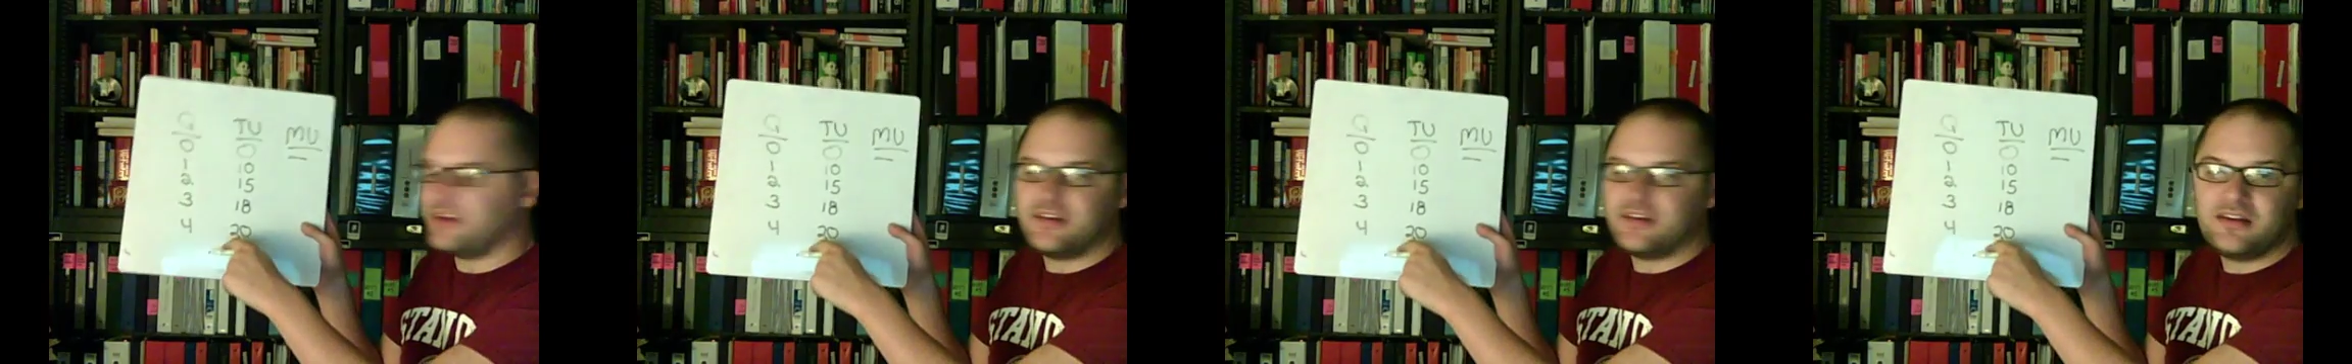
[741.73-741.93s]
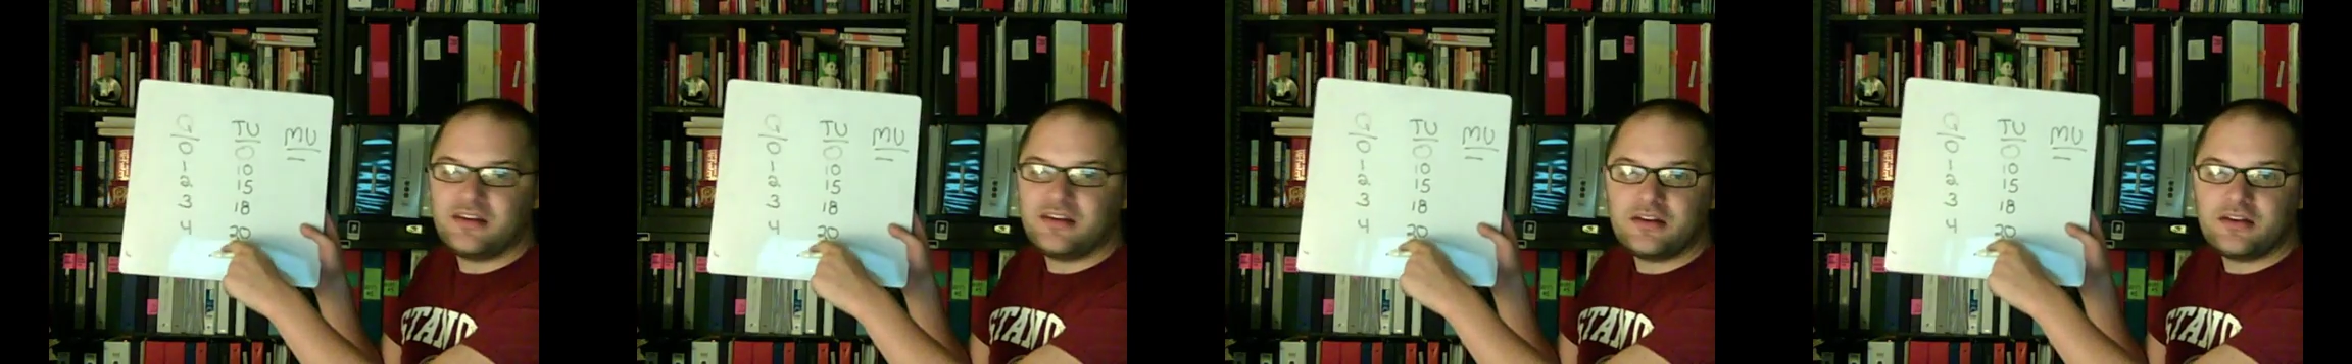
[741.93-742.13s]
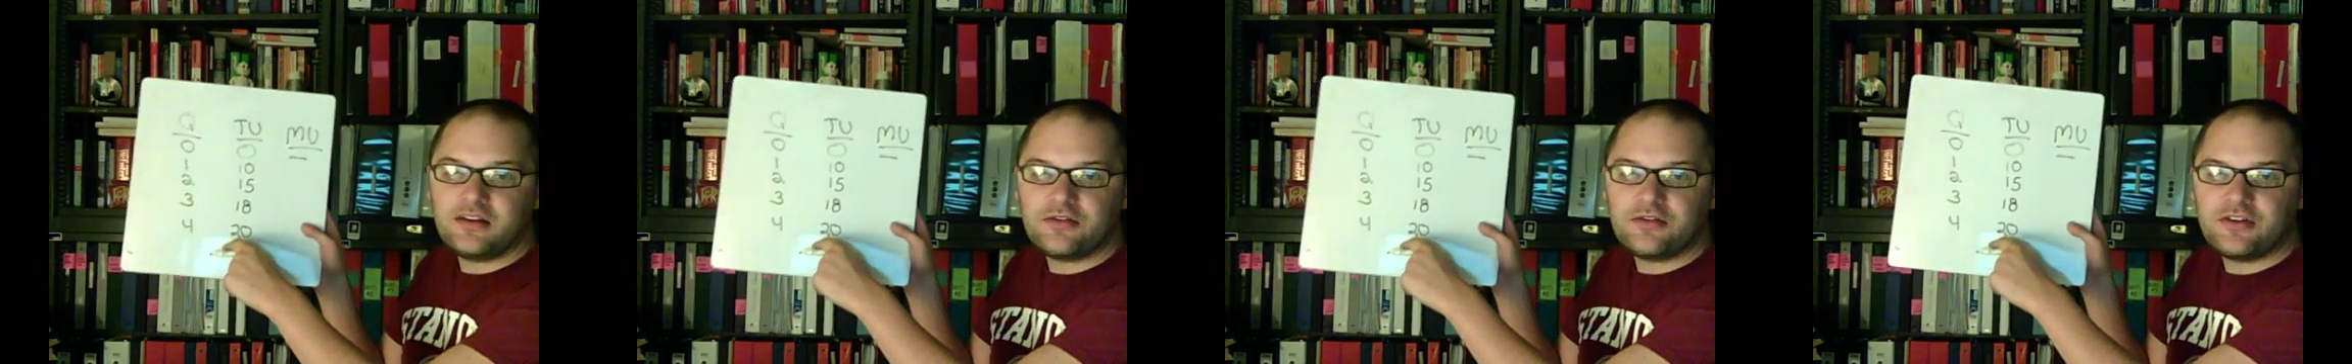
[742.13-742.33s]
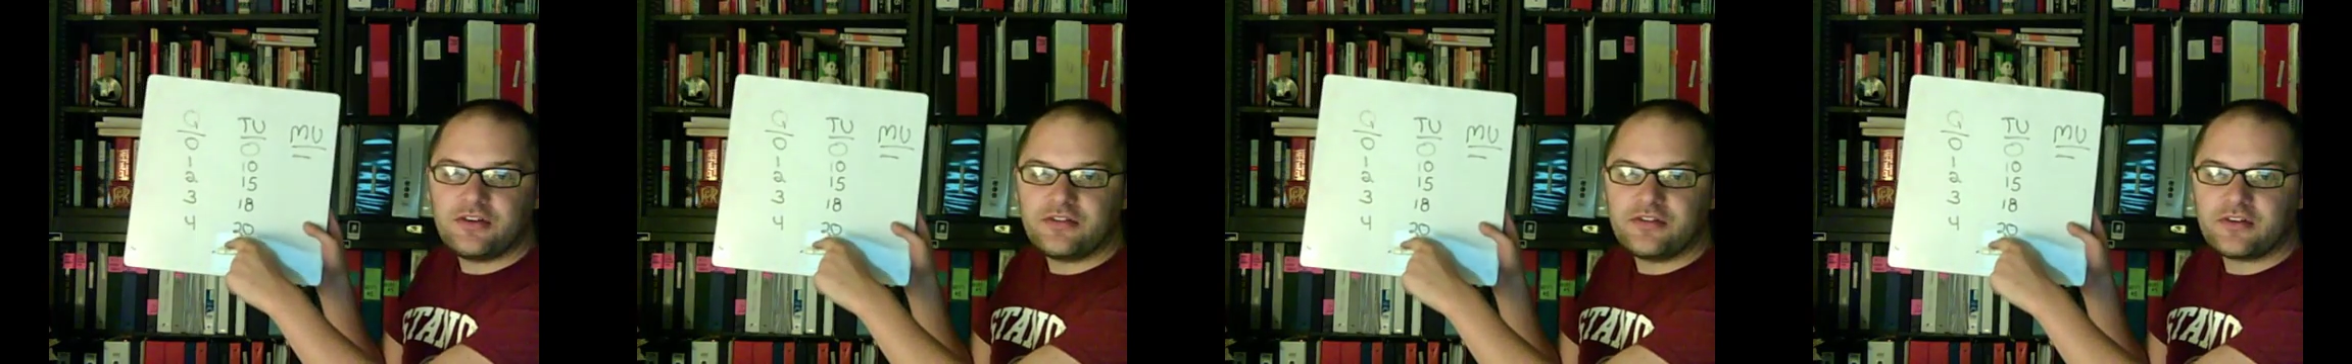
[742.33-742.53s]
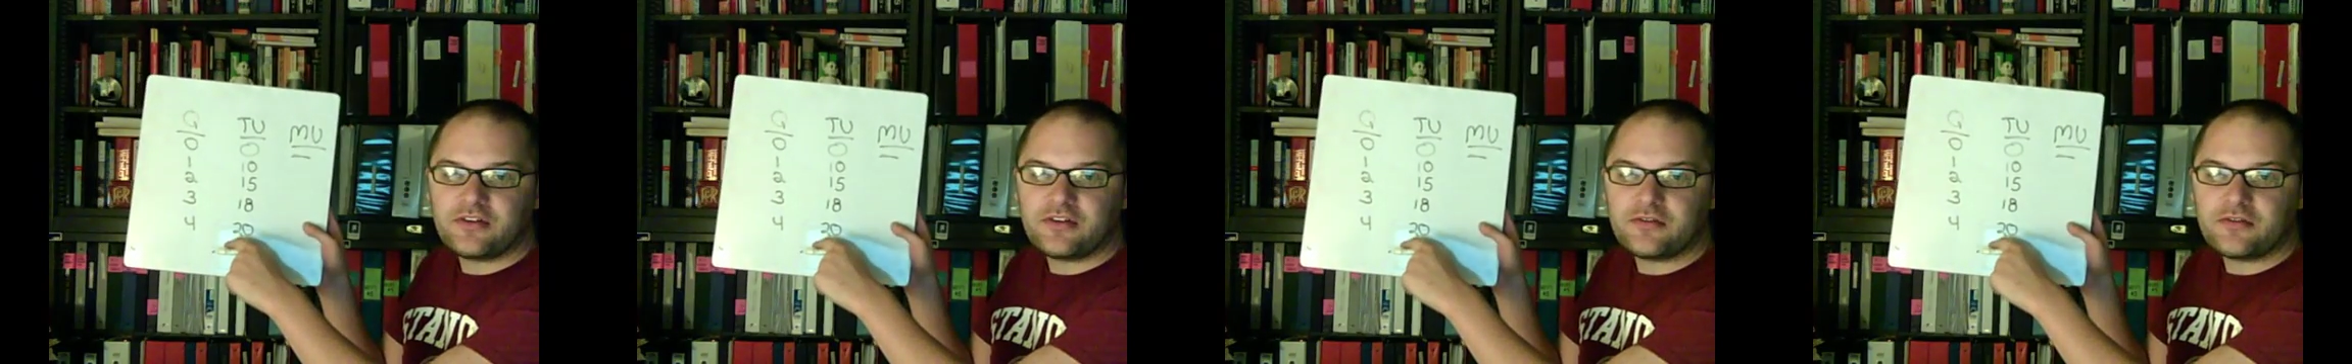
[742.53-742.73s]

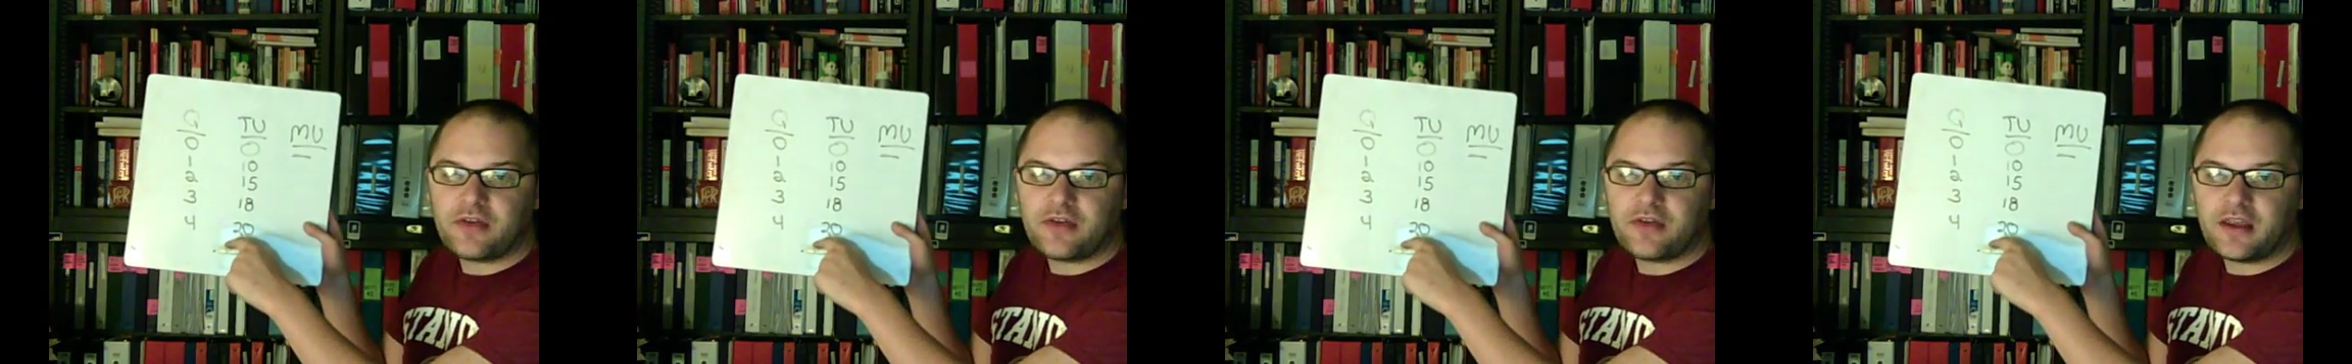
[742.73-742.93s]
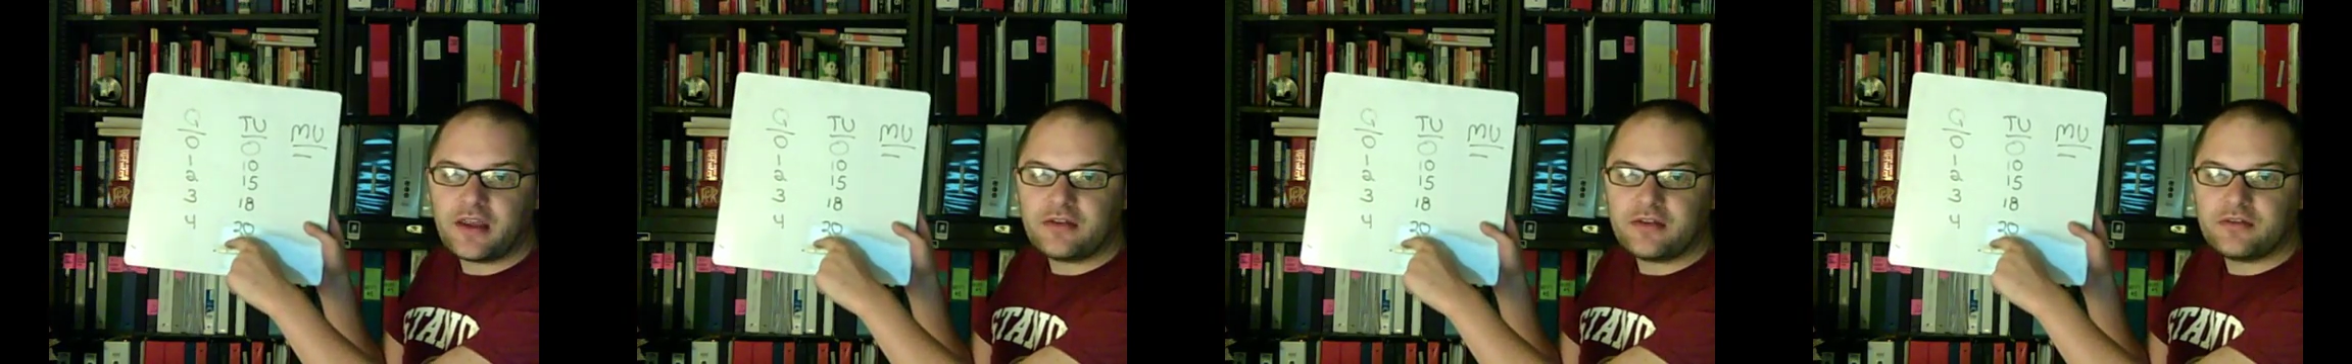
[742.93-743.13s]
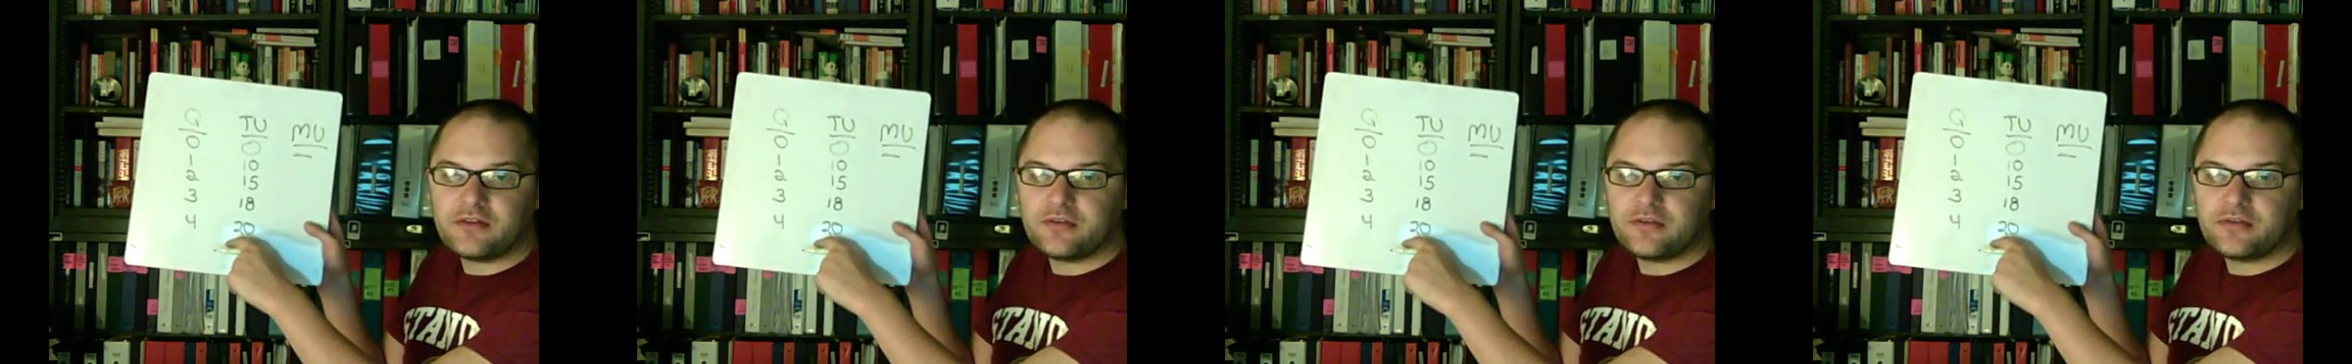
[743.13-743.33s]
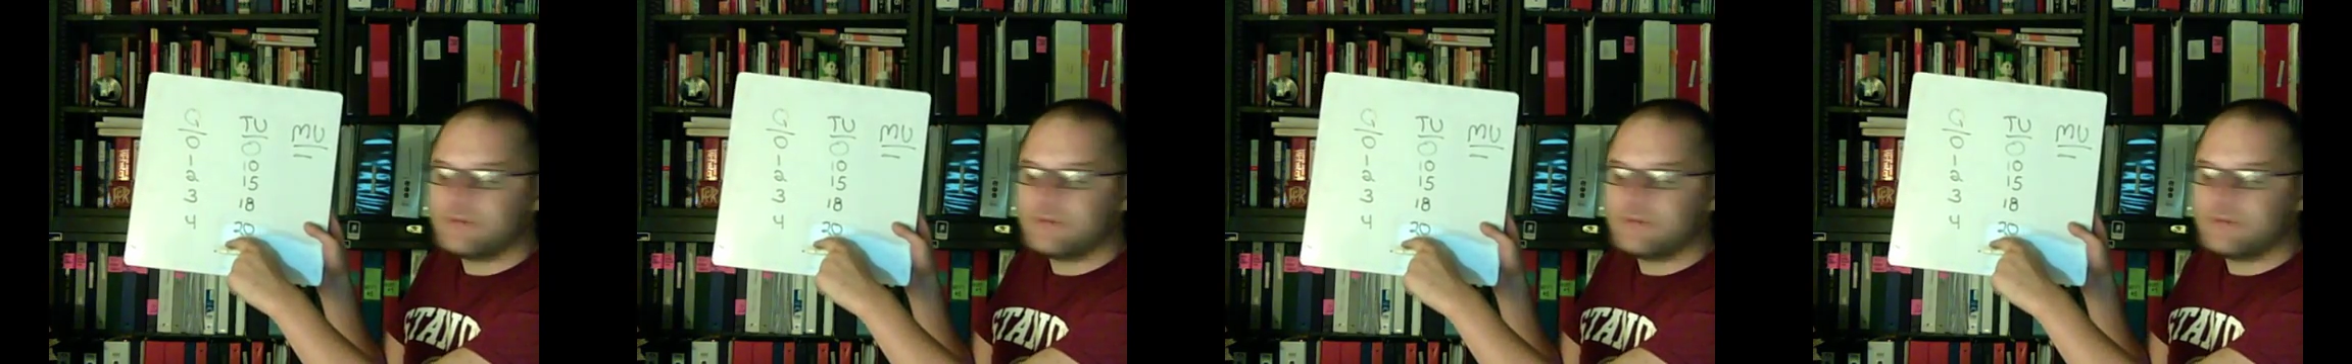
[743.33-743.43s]
decreasing rate,